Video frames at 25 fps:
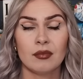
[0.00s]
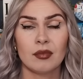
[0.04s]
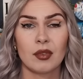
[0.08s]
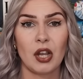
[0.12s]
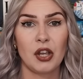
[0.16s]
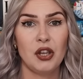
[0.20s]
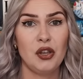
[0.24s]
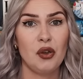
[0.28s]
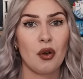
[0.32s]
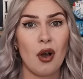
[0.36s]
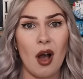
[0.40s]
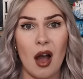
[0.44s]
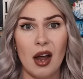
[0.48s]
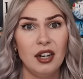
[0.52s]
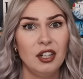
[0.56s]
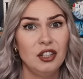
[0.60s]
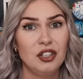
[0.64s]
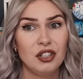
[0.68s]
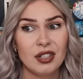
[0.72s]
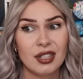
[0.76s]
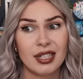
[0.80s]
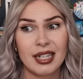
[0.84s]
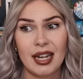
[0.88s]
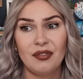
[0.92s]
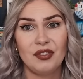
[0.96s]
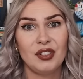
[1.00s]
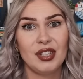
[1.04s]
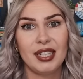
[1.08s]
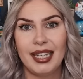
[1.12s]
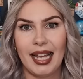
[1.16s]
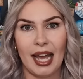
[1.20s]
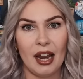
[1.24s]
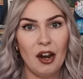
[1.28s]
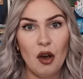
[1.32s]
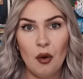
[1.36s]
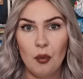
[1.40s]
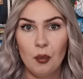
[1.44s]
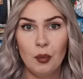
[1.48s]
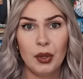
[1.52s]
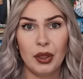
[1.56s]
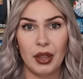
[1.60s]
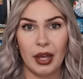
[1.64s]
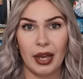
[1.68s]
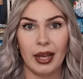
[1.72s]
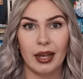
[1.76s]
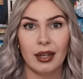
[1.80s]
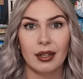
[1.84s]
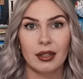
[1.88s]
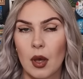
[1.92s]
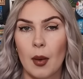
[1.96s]
you kind of just have to get on with
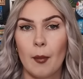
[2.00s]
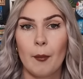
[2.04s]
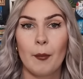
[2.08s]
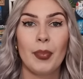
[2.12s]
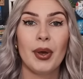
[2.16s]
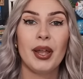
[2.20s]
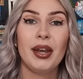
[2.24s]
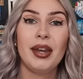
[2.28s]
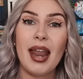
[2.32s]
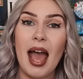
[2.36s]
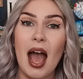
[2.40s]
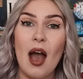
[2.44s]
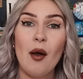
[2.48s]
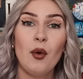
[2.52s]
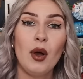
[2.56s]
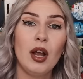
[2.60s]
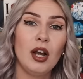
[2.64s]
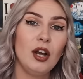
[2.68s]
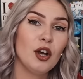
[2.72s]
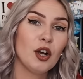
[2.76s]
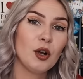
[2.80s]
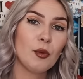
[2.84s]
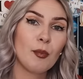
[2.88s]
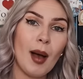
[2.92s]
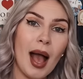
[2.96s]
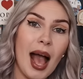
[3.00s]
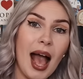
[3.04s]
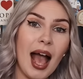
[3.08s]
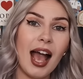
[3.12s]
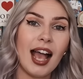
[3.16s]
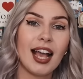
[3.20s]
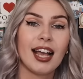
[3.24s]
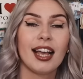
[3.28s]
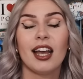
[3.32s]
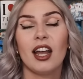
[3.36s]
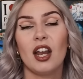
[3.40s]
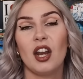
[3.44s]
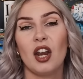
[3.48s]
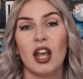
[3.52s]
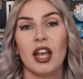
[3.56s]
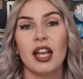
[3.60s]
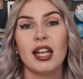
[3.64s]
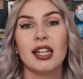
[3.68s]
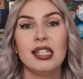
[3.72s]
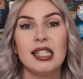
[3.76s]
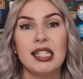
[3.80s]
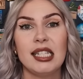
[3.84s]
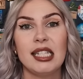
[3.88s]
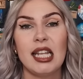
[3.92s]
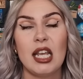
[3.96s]
it. But now I look back and I
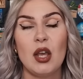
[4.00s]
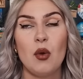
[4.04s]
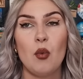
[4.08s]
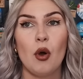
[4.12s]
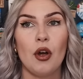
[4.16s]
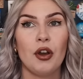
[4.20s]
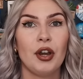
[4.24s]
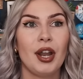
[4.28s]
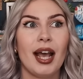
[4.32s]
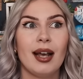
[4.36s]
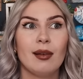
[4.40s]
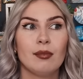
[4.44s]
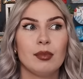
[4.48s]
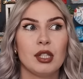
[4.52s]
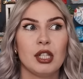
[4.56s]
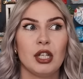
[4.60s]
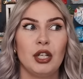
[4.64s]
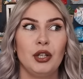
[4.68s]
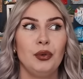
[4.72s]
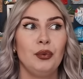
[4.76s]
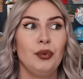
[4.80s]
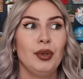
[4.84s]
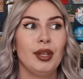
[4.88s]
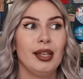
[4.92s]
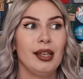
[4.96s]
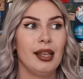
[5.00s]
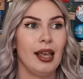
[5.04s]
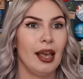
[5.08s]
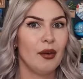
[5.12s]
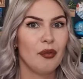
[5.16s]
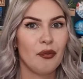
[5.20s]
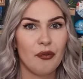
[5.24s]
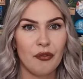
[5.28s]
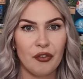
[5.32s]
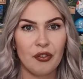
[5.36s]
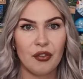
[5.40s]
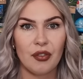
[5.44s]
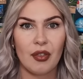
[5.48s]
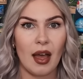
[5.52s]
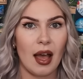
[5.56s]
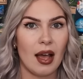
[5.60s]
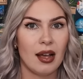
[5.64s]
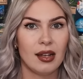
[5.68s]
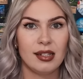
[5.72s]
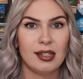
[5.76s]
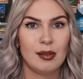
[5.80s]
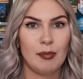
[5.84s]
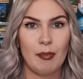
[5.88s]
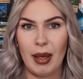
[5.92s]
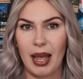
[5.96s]
can see what an absolute gift that
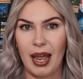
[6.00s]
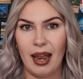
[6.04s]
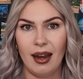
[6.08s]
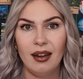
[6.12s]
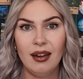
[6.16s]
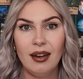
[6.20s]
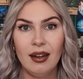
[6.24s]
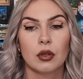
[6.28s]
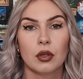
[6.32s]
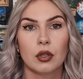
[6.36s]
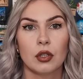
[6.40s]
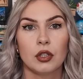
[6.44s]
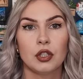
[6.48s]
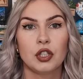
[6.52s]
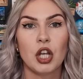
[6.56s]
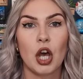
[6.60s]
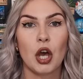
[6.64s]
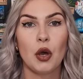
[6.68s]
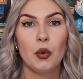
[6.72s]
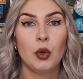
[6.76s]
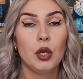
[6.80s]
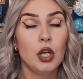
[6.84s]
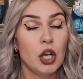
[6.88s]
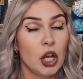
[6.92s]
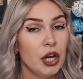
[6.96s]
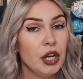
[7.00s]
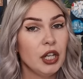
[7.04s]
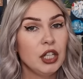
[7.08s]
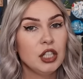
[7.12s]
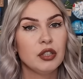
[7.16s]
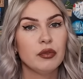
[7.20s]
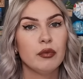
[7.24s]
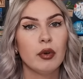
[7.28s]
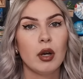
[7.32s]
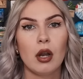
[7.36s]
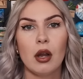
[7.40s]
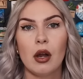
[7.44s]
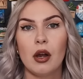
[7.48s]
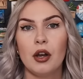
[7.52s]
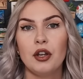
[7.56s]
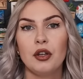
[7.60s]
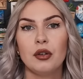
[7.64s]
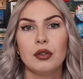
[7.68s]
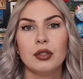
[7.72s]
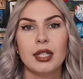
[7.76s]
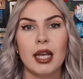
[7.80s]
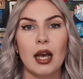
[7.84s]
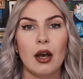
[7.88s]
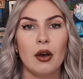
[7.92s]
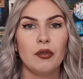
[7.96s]
has been. So learning to rely on
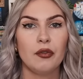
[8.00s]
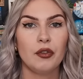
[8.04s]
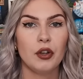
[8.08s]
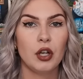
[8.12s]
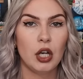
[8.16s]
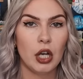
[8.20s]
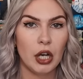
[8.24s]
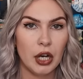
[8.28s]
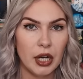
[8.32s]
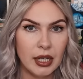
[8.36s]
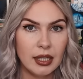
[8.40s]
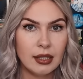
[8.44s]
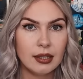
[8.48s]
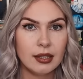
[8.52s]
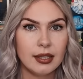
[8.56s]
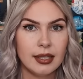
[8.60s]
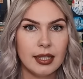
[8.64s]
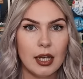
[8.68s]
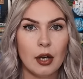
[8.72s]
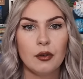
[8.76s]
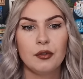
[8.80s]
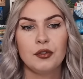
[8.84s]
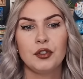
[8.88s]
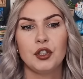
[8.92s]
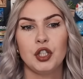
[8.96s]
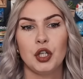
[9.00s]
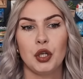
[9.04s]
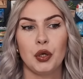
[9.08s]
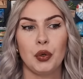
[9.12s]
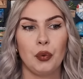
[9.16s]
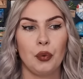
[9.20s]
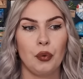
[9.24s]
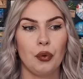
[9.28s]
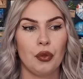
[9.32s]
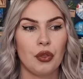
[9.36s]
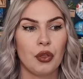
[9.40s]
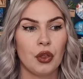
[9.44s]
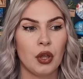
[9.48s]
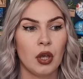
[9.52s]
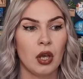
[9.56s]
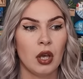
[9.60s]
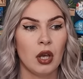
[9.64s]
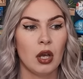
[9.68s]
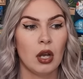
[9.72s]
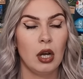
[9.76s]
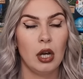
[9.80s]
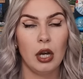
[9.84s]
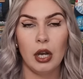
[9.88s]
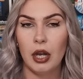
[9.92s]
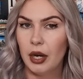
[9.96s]
yourself, learning to self-soothe,
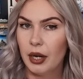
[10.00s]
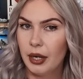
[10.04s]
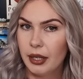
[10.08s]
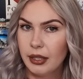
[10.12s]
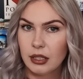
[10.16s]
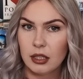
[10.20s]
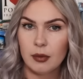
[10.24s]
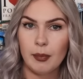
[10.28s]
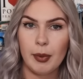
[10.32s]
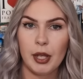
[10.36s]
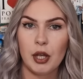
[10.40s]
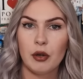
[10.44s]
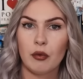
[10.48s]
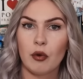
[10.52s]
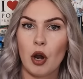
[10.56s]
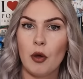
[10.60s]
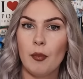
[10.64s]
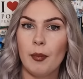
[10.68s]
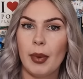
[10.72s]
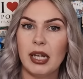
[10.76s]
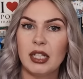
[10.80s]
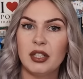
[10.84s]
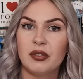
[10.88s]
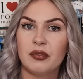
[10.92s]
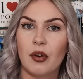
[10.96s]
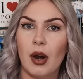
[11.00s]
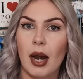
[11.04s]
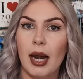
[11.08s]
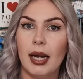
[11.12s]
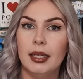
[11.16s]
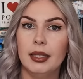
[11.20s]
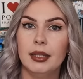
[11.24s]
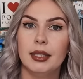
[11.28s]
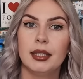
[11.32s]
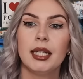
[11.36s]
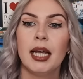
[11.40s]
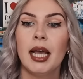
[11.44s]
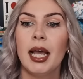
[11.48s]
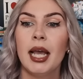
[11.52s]
learning to be your own best friend